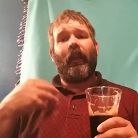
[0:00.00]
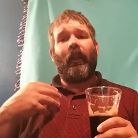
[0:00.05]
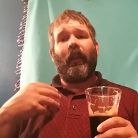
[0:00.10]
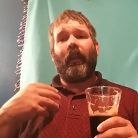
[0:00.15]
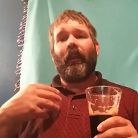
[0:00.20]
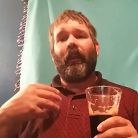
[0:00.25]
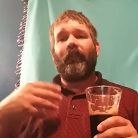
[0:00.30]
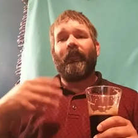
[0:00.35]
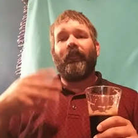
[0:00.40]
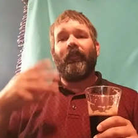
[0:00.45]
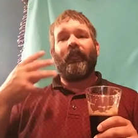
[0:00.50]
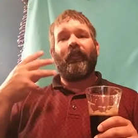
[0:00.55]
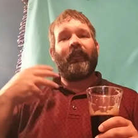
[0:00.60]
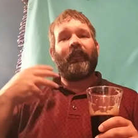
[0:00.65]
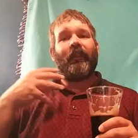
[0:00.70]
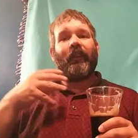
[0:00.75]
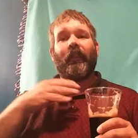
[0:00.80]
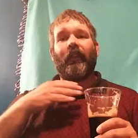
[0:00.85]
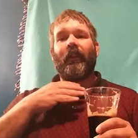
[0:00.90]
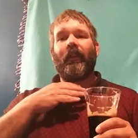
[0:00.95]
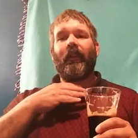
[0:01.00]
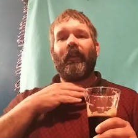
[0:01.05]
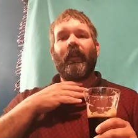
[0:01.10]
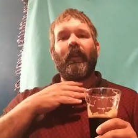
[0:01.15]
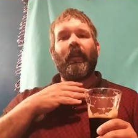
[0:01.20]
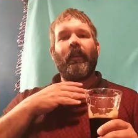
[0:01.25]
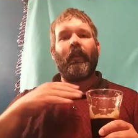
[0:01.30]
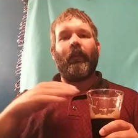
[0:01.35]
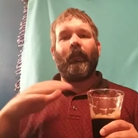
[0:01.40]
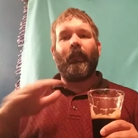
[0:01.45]
and it just
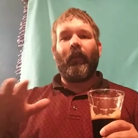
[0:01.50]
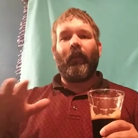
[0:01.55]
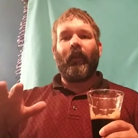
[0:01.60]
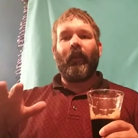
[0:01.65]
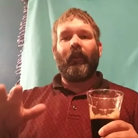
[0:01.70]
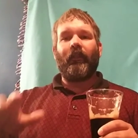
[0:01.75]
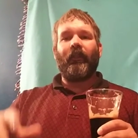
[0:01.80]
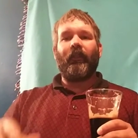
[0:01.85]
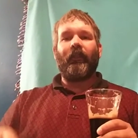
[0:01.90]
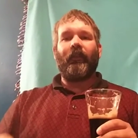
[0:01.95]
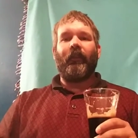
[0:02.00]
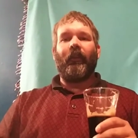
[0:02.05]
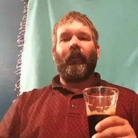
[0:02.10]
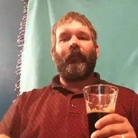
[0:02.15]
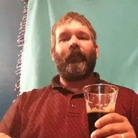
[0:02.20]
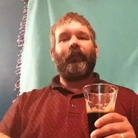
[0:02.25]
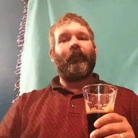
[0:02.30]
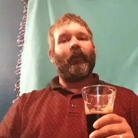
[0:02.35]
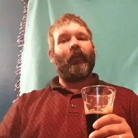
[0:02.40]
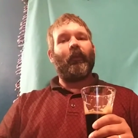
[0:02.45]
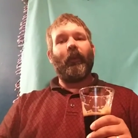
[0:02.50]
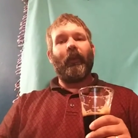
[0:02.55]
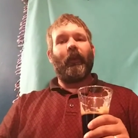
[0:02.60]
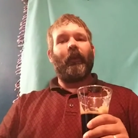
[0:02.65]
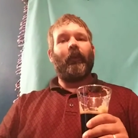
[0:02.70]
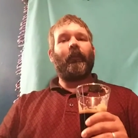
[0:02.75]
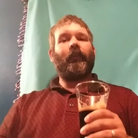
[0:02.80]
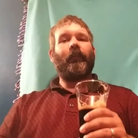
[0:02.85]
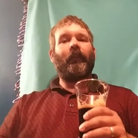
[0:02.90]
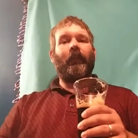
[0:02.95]
it marries itself so
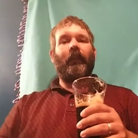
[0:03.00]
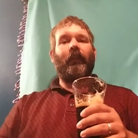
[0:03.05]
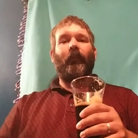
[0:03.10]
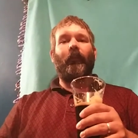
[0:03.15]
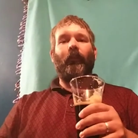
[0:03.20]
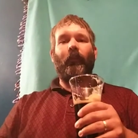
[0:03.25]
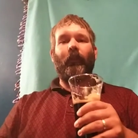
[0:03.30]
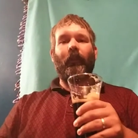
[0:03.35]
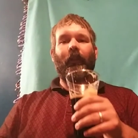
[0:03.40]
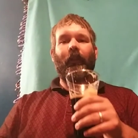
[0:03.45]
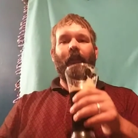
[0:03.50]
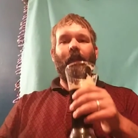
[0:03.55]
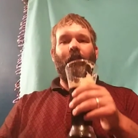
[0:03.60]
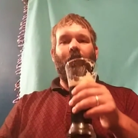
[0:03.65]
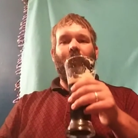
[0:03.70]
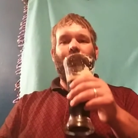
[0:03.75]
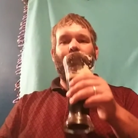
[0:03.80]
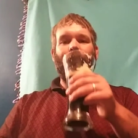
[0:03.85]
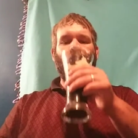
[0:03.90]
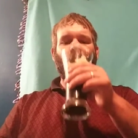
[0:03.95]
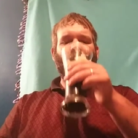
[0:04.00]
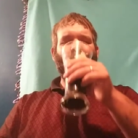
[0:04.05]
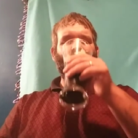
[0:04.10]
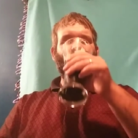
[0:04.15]
well. It really does.